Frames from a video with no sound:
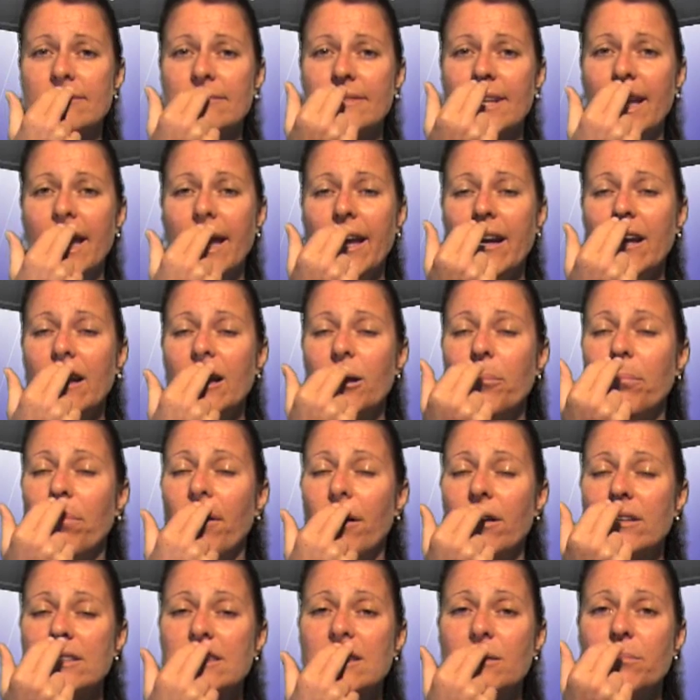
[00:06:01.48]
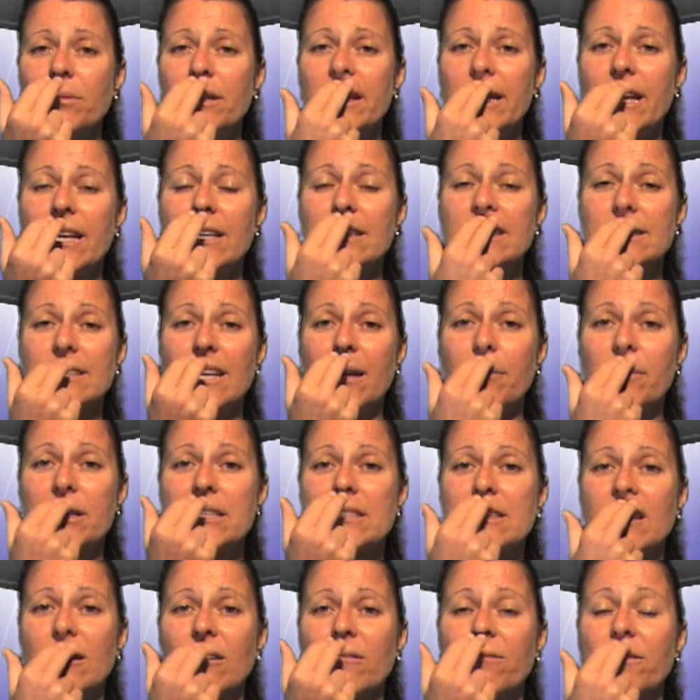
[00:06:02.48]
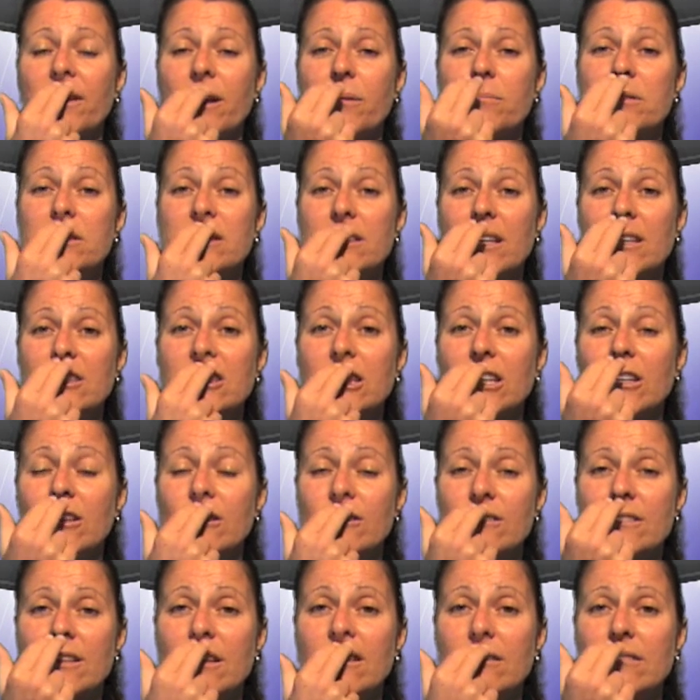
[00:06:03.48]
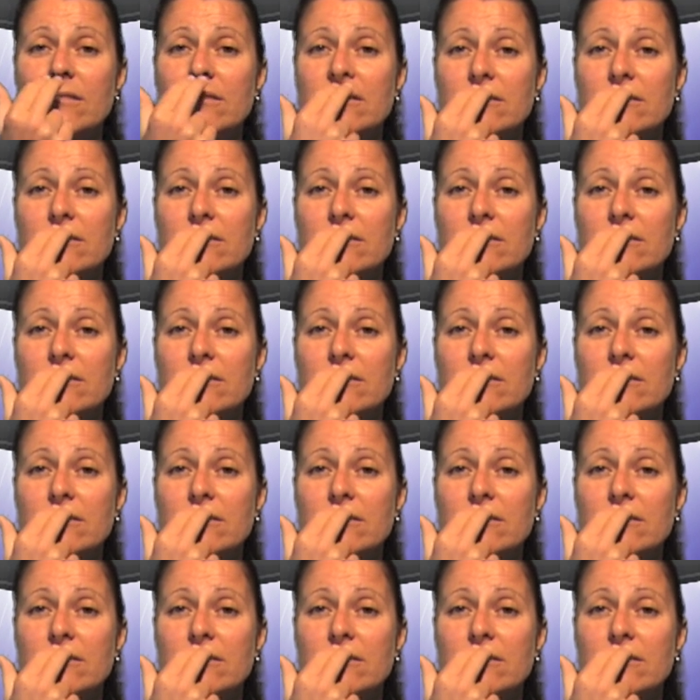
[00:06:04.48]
How can I possibly accept myself when I'm such a loser?